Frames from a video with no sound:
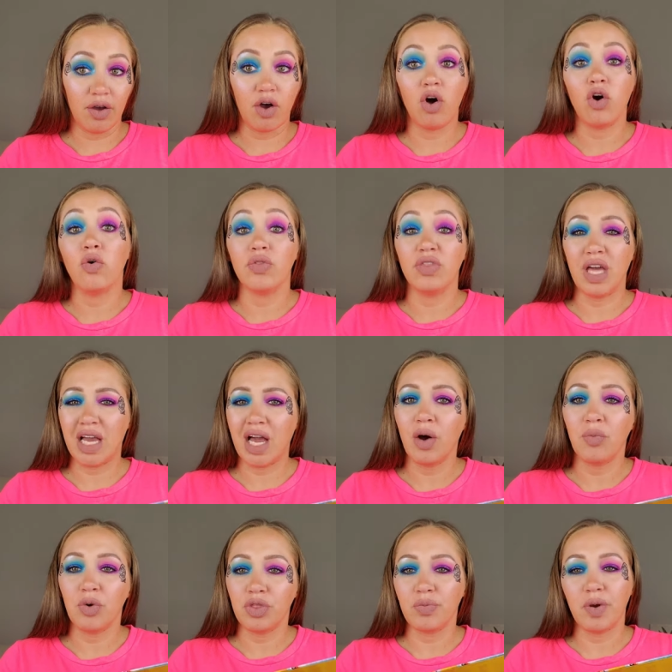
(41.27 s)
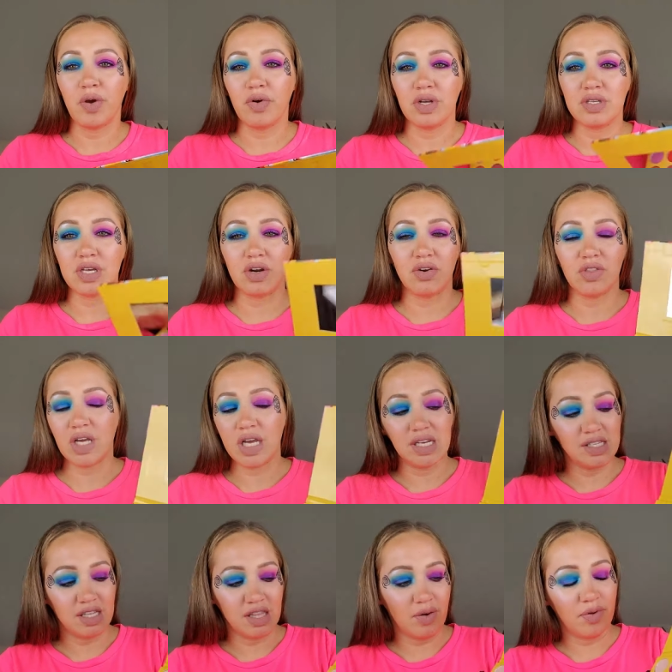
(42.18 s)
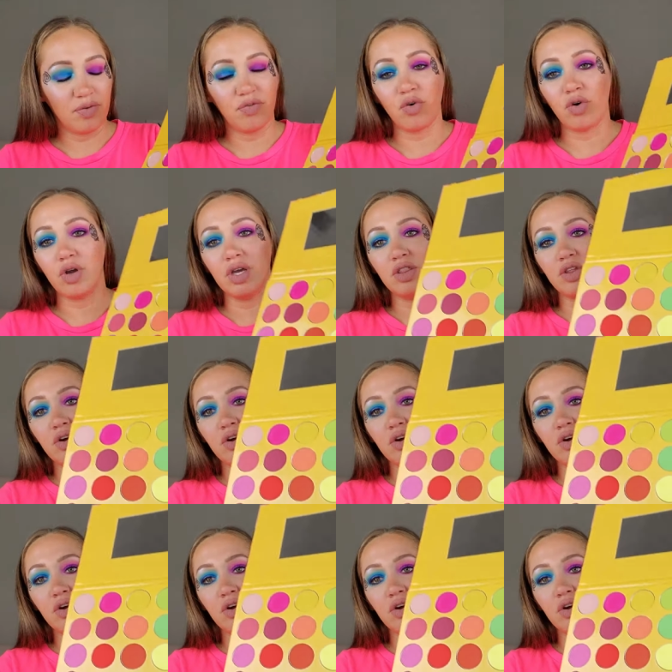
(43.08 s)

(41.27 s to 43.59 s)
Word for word: Oh, they come with mirrors. I don't think I said that before either.